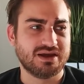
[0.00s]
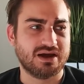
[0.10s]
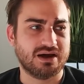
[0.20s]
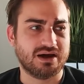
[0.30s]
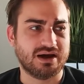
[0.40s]

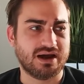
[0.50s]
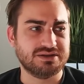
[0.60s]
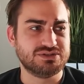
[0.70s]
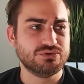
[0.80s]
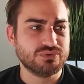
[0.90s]
uh, I
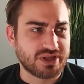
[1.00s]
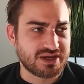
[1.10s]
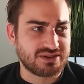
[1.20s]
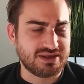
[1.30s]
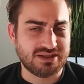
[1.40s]
do
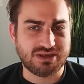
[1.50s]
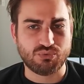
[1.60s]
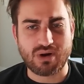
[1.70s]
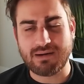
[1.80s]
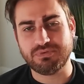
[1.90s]
like the the
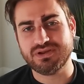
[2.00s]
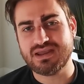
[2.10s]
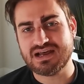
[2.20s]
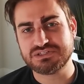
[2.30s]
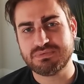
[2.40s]
grappling
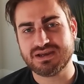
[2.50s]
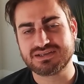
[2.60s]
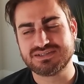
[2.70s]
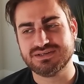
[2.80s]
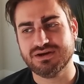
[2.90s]

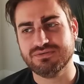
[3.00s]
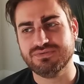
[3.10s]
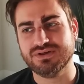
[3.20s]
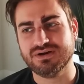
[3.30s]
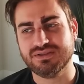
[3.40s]
aspects of
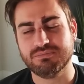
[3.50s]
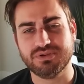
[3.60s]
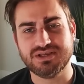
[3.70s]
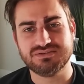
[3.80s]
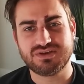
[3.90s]
the the
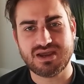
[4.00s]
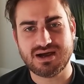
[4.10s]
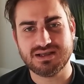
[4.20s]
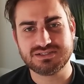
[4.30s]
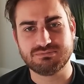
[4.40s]
Blades of
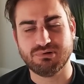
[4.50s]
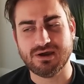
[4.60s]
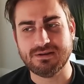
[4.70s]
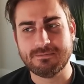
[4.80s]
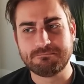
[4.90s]
Chaos, but